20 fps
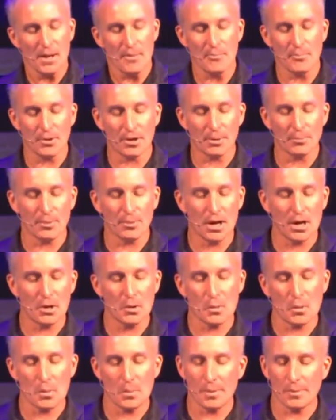But, but I
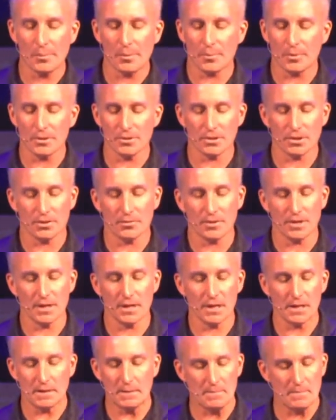don't remember President
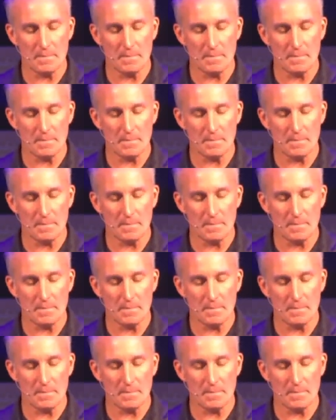Reagan